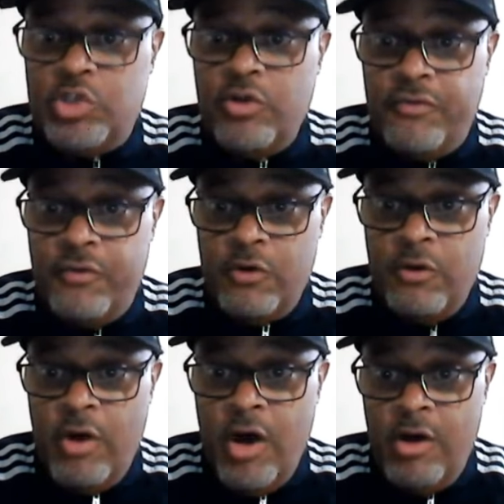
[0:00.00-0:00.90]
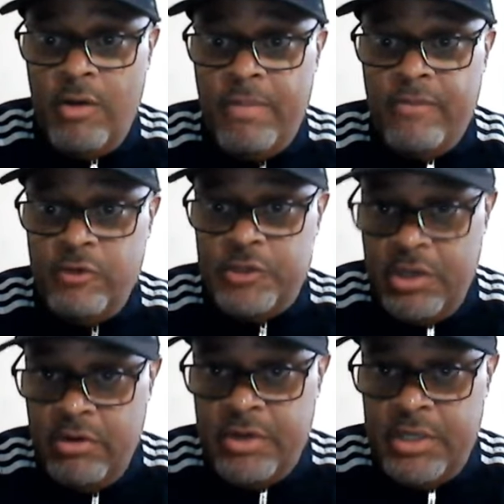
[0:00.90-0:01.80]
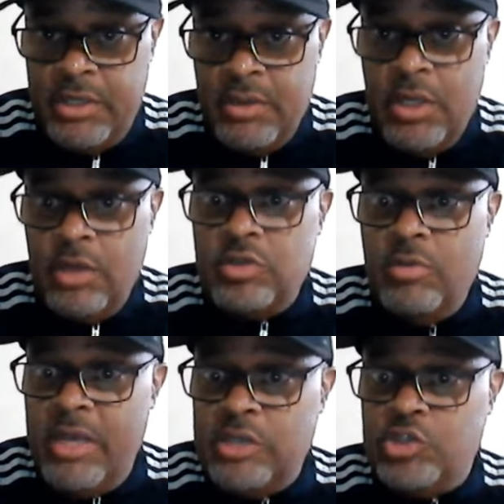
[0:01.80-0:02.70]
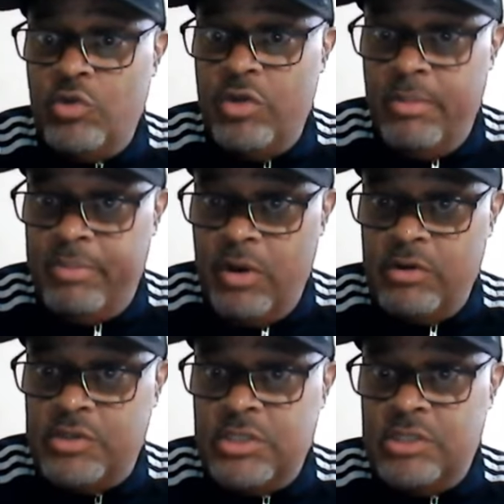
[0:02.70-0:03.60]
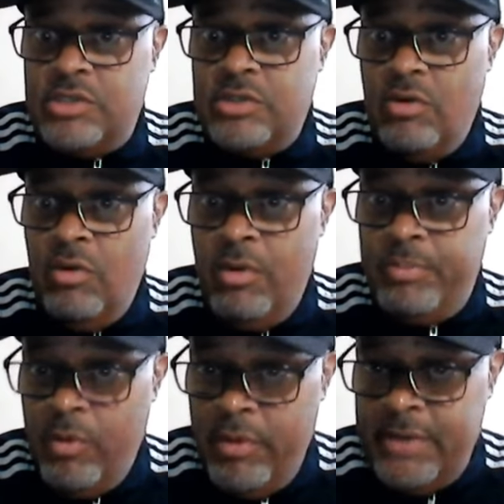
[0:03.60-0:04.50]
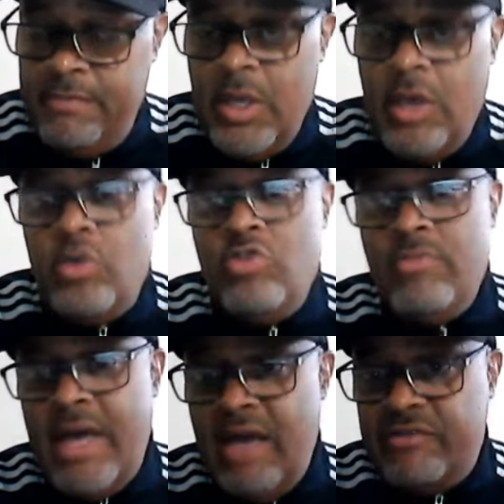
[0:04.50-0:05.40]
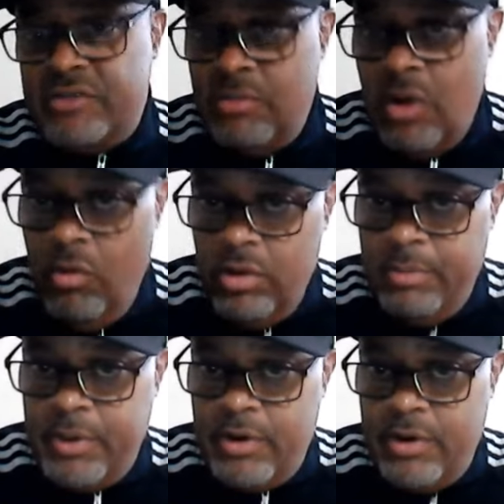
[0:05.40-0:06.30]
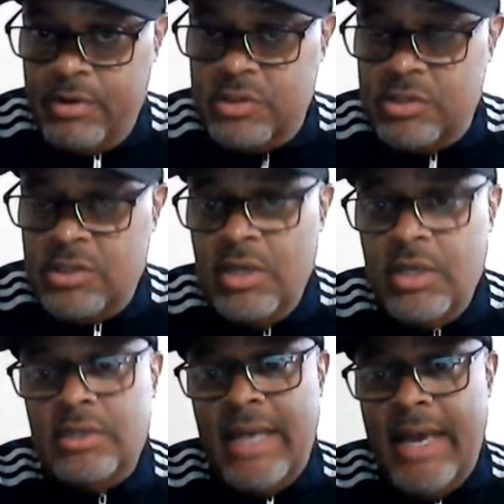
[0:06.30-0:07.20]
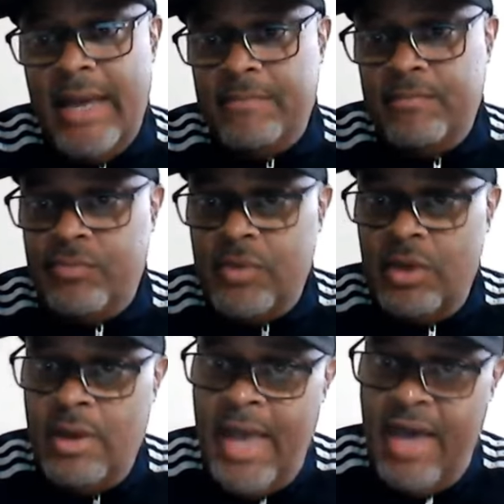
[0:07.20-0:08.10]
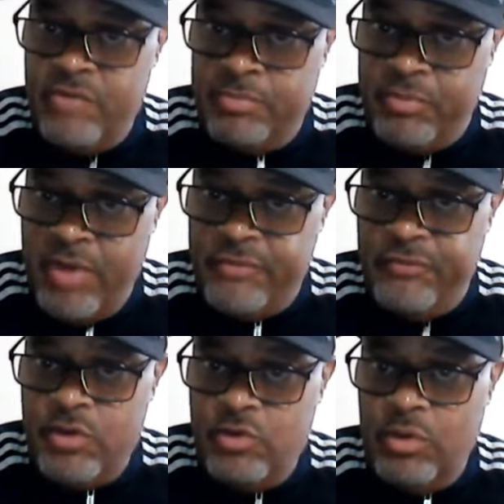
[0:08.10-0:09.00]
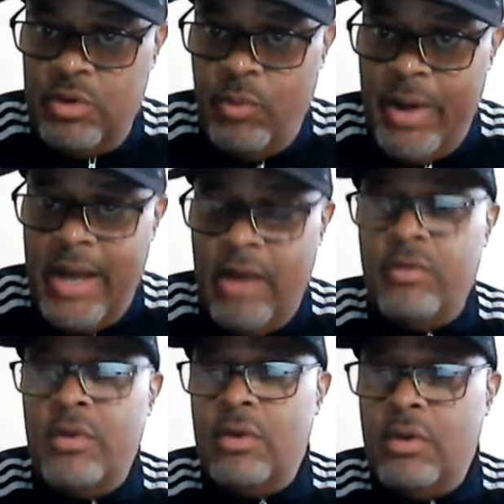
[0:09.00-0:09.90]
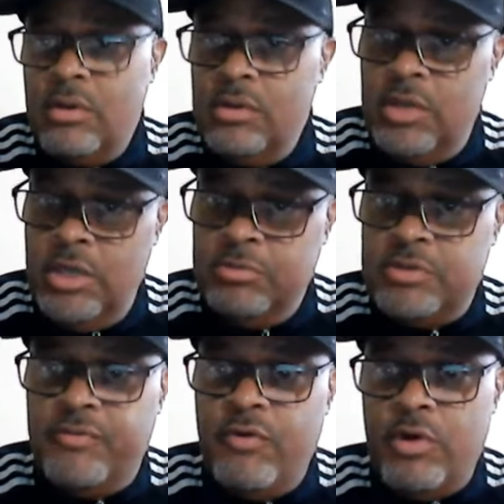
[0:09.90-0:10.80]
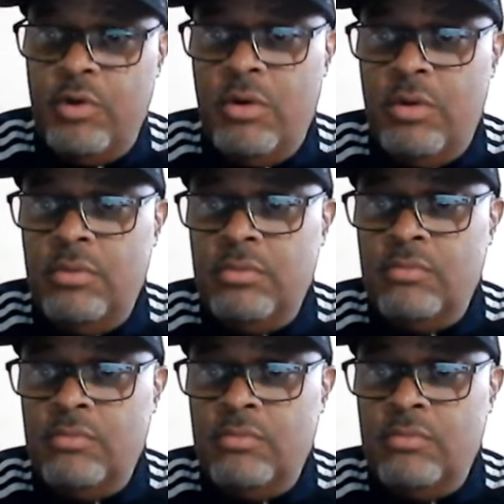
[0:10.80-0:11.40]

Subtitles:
your fertility, to make sure your birds is on point. You might have some older birds that haven't bred for you in a while. Give them some fertile oil.